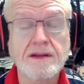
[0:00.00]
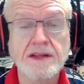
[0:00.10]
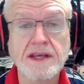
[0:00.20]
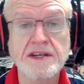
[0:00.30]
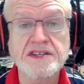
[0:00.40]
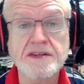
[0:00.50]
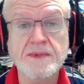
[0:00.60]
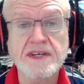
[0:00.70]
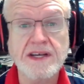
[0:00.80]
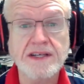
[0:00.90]
the
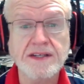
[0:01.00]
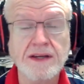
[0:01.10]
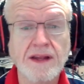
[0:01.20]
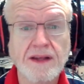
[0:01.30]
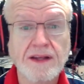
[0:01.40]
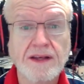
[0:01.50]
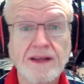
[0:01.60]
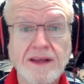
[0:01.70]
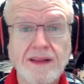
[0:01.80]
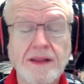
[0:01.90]
instrumentation,
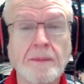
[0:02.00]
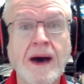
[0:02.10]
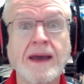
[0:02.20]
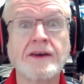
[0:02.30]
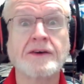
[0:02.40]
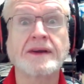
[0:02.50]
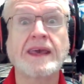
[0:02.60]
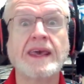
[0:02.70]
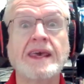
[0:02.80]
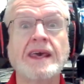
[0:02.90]
the minor
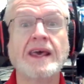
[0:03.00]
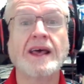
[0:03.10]
key.